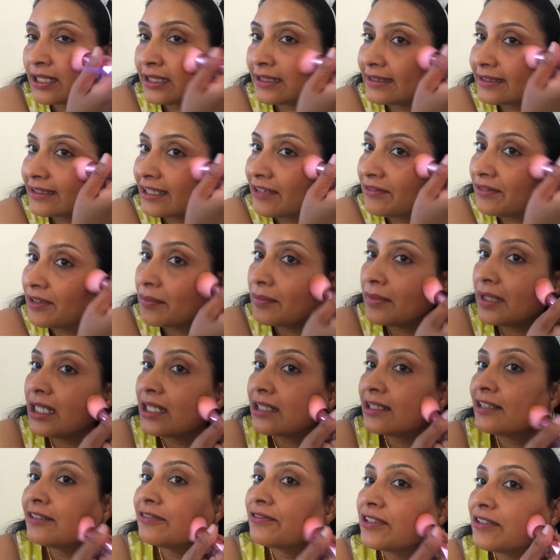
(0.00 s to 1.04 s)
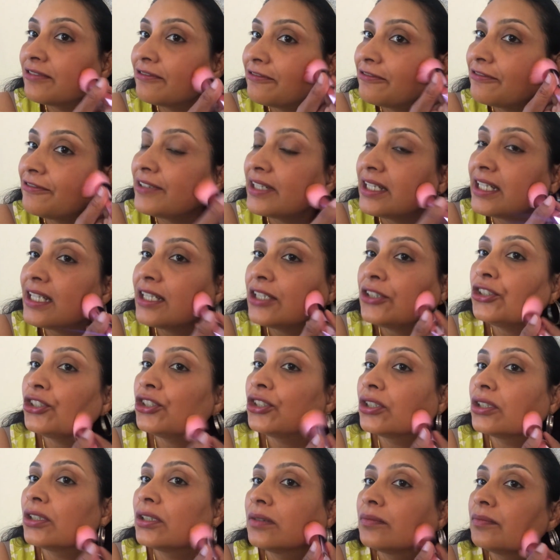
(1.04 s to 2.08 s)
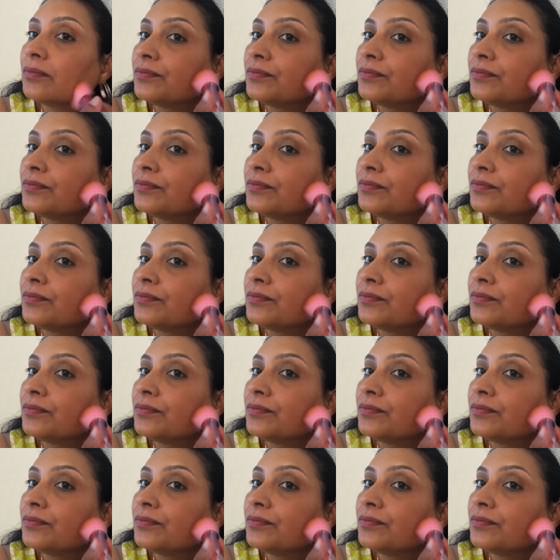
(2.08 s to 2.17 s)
it's giving me a different finish.